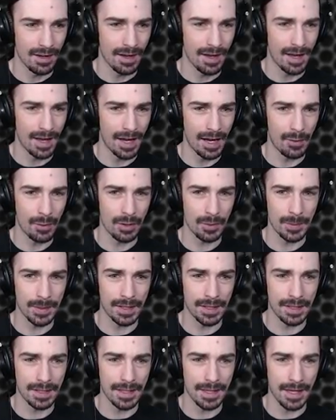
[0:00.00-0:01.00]
How are we
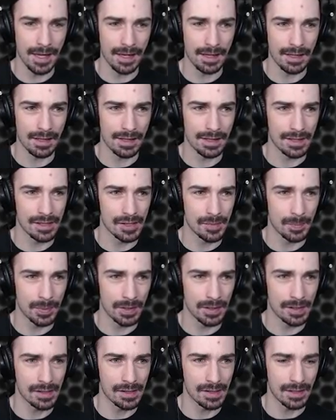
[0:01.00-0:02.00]
going to get this
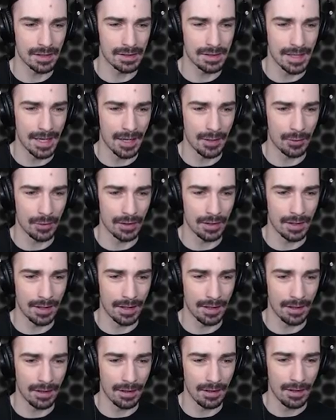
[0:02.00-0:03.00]
piece down
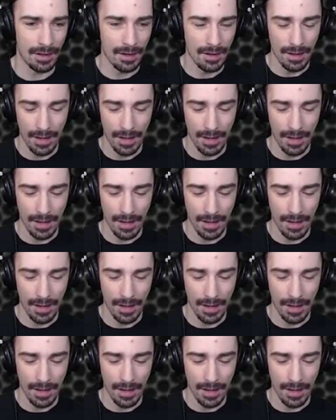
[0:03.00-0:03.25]
there?